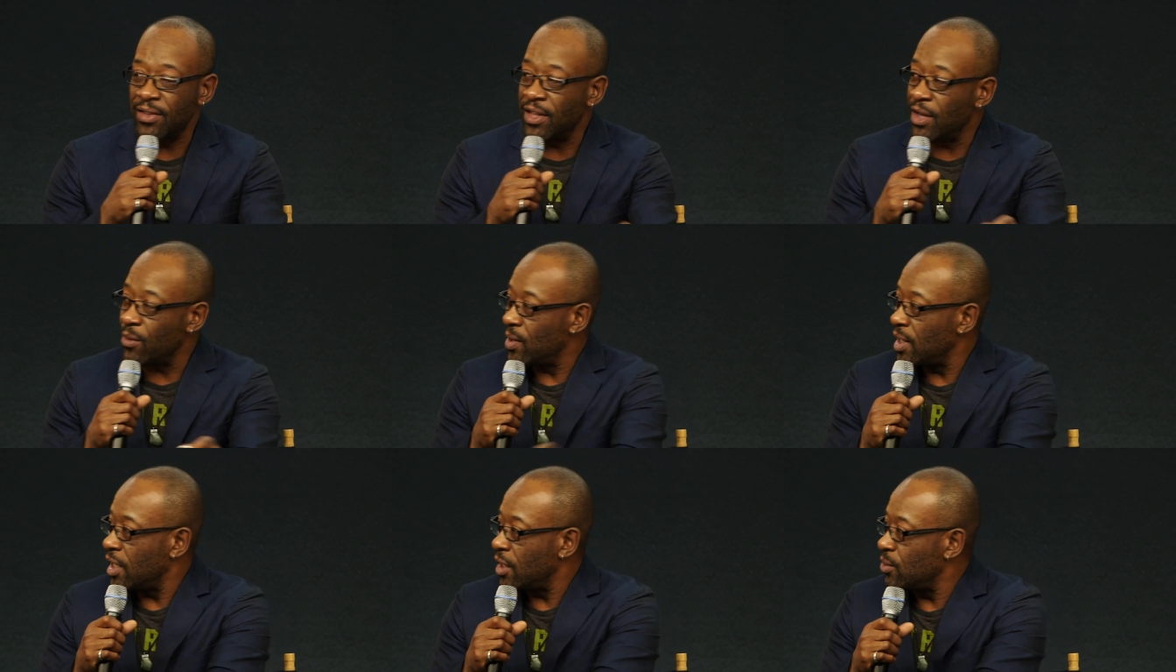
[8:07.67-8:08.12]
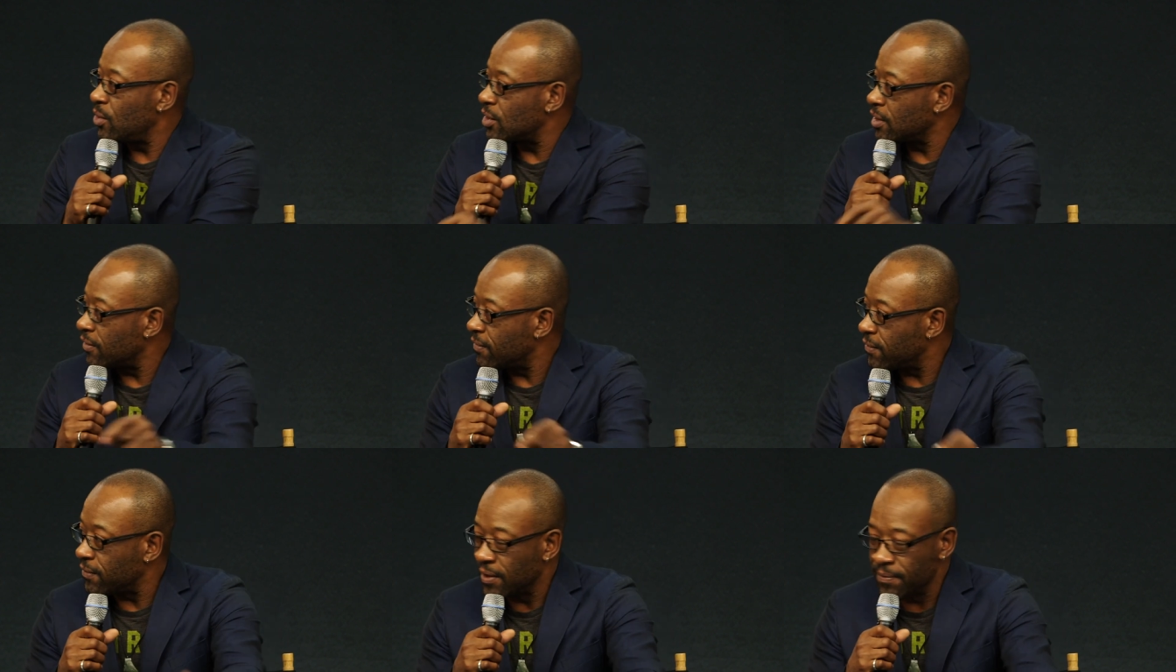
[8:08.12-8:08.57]
there were loads
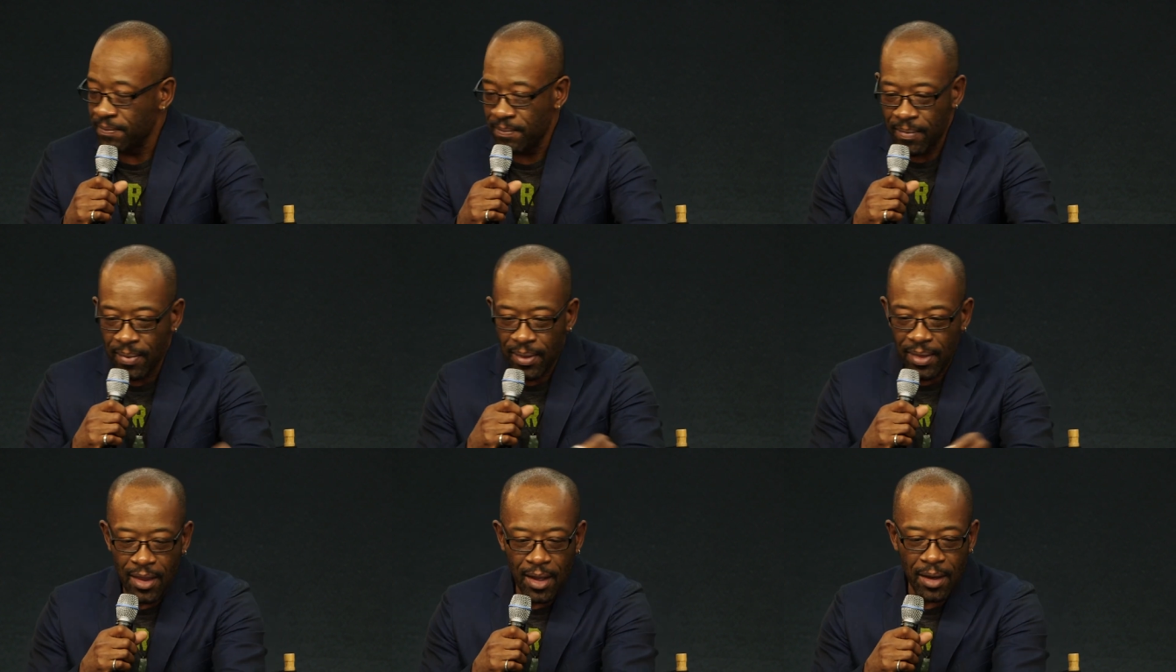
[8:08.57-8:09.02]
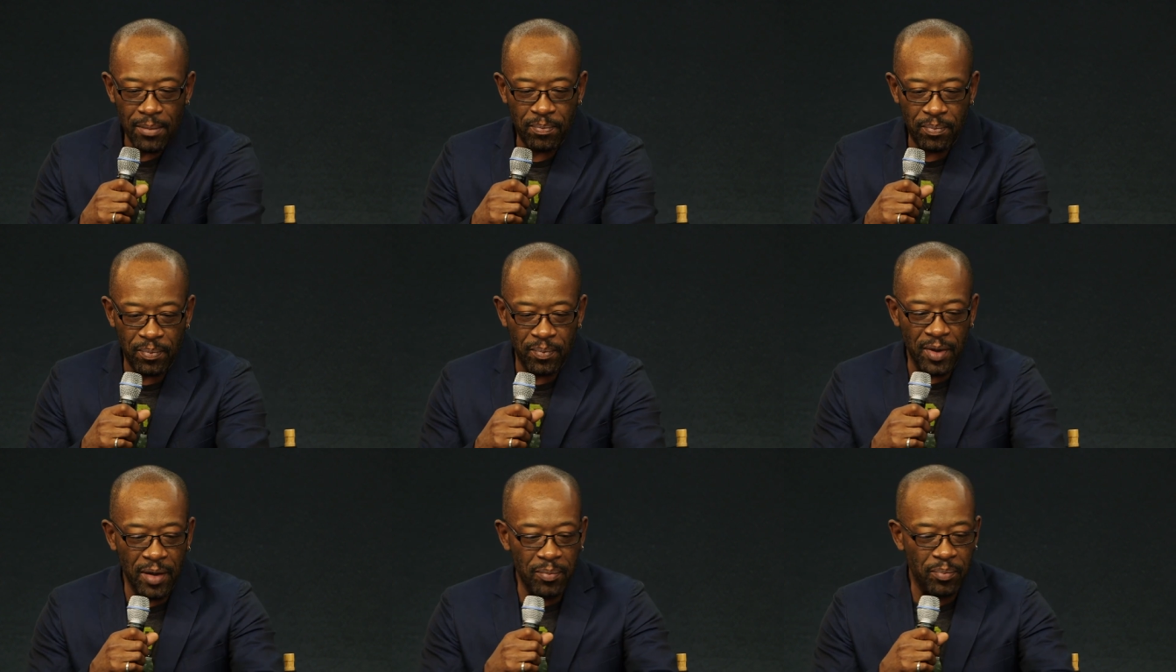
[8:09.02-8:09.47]
of
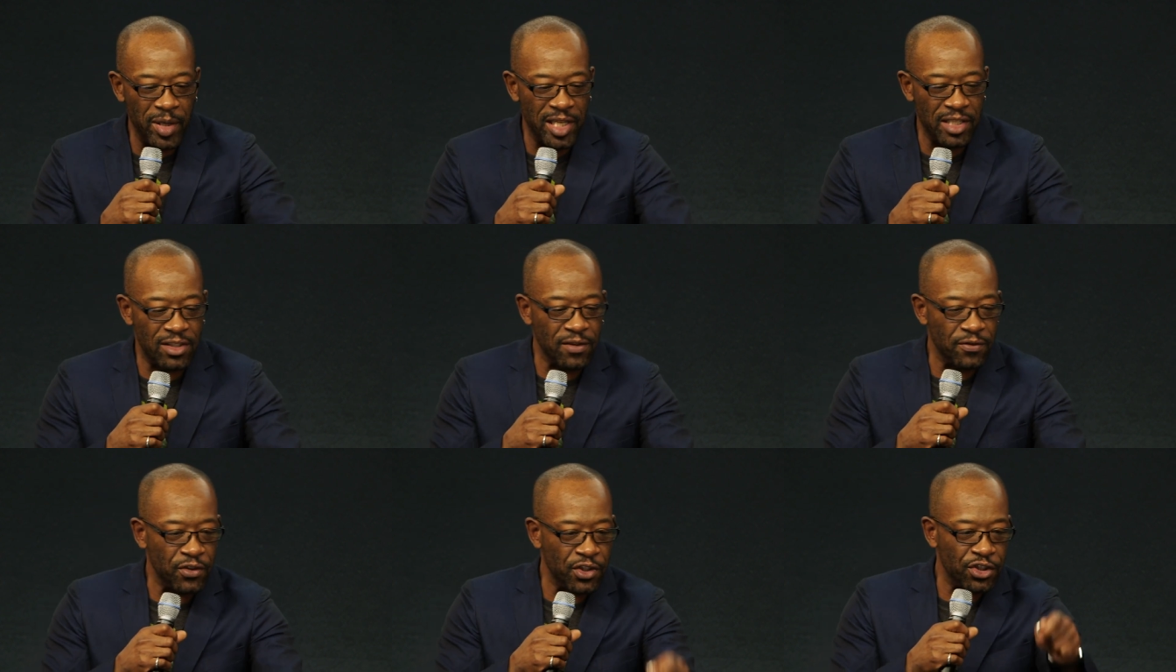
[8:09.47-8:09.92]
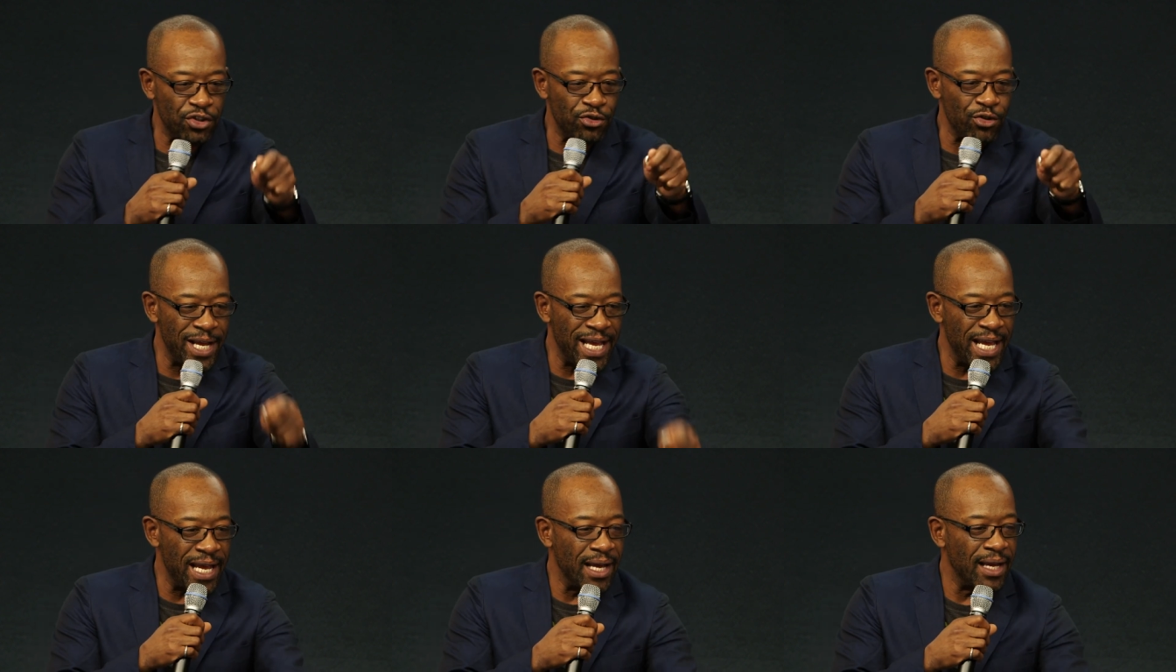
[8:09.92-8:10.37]
bits of
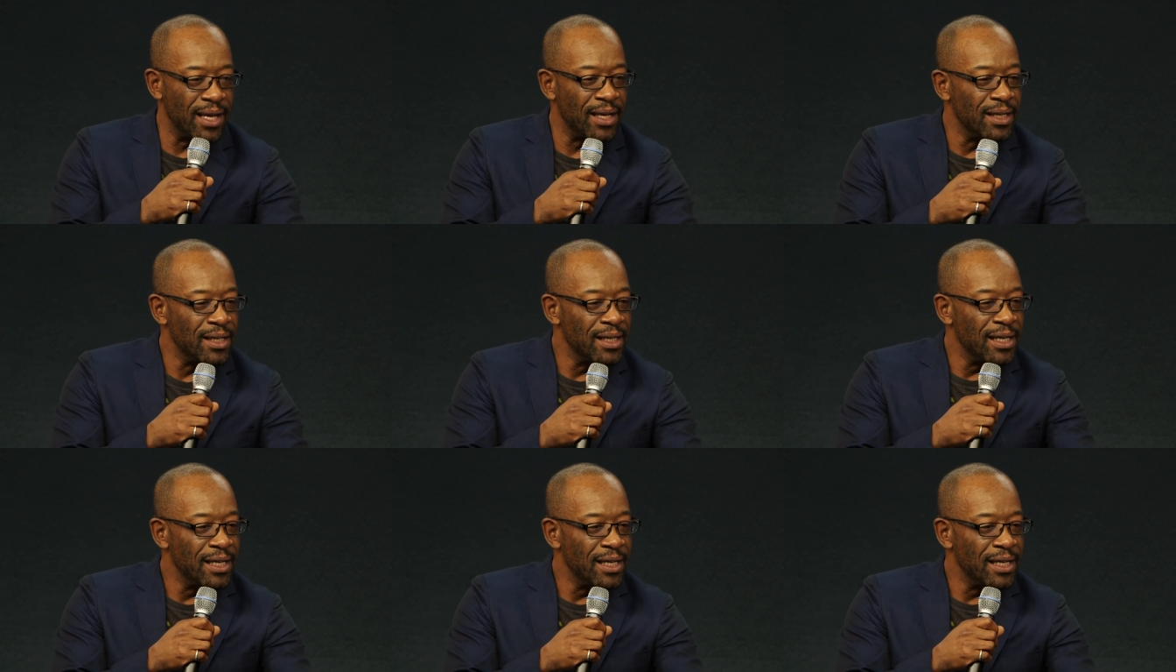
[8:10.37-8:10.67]
string